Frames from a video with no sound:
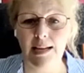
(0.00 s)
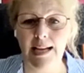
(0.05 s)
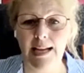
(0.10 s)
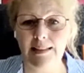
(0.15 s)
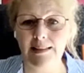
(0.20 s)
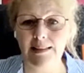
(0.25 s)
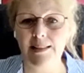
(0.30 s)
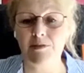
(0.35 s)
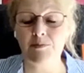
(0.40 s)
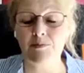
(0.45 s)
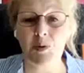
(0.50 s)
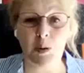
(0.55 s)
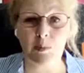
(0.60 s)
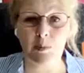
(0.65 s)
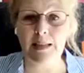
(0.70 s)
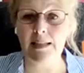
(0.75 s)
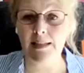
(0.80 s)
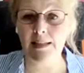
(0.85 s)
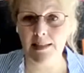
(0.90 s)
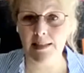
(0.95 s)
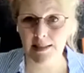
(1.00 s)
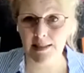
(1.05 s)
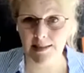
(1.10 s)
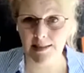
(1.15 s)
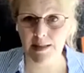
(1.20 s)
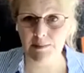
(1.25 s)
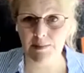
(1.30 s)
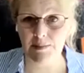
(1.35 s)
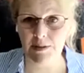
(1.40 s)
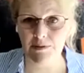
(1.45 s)
and they've probably heard
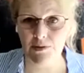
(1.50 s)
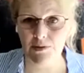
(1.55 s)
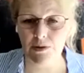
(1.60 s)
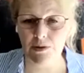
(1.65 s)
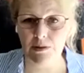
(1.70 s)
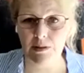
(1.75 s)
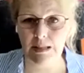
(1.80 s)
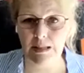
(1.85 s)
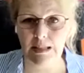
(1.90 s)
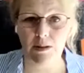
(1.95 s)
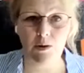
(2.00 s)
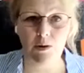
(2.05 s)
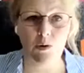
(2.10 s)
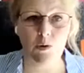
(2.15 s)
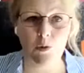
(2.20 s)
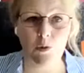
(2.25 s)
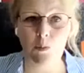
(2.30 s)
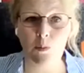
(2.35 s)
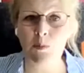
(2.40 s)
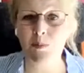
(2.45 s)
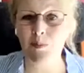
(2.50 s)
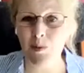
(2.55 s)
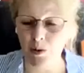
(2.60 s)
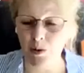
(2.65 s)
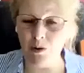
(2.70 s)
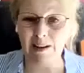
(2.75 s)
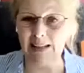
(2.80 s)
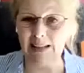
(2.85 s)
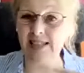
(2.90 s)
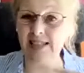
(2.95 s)
it before
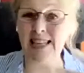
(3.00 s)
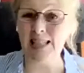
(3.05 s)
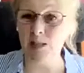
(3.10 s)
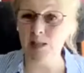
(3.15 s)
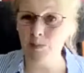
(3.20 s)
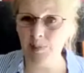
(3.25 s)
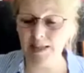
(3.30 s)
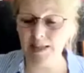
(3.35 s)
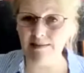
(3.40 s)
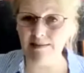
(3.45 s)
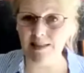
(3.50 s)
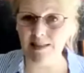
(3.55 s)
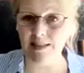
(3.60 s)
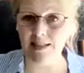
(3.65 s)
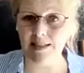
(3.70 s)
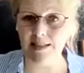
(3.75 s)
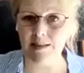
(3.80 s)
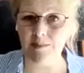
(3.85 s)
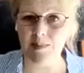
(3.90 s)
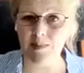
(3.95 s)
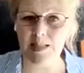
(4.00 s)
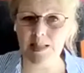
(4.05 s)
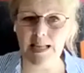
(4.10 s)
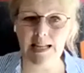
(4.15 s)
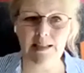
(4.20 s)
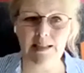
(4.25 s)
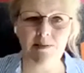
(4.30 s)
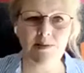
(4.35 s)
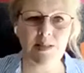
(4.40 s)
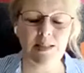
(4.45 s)
or actually experienced it
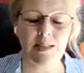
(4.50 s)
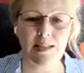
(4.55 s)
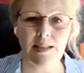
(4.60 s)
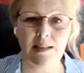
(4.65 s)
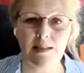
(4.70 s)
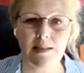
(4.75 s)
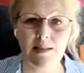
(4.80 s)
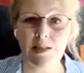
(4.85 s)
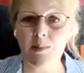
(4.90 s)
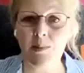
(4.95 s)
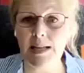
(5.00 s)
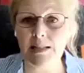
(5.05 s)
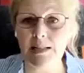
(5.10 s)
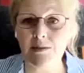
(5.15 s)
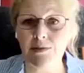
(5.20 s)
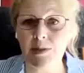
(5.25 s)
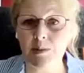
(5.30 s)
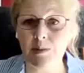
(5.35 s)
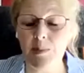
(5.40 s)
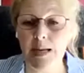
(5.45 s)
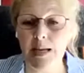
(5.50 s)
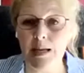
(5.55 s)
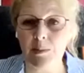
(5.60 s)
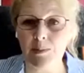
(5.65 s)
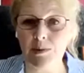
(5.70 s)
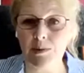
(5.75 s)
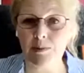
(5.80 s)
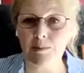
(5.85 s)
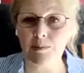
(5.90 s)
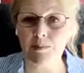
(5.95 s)
themselves. So ask for some
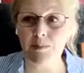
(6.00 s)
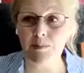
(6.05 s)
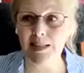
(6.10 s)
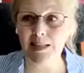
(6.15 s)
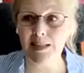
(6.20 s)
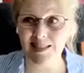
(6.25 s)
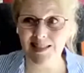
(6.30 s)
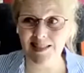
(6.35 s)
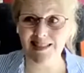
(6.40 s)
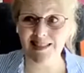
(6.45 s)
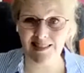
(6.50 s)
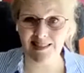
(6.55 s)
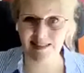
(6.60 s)
help, because